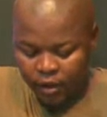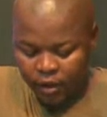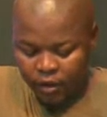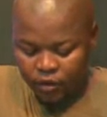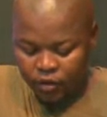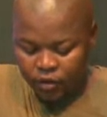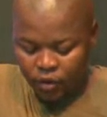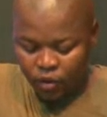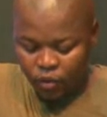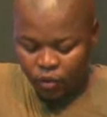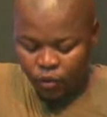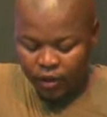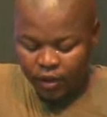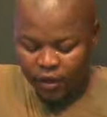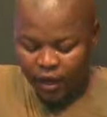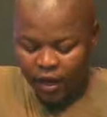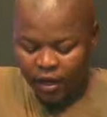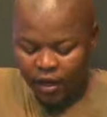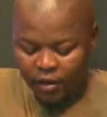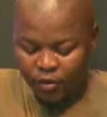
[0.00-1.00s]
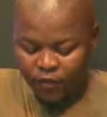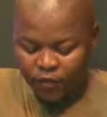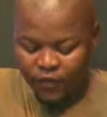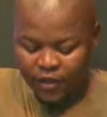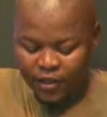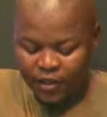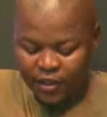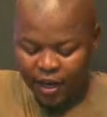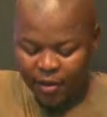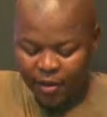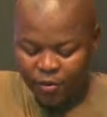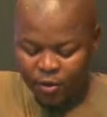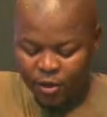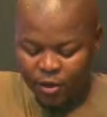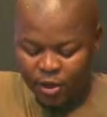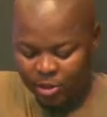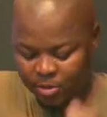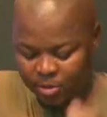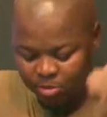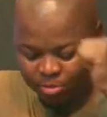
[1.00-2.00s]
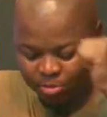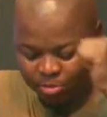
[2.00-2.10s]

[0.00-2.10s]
So with the help of these cameras,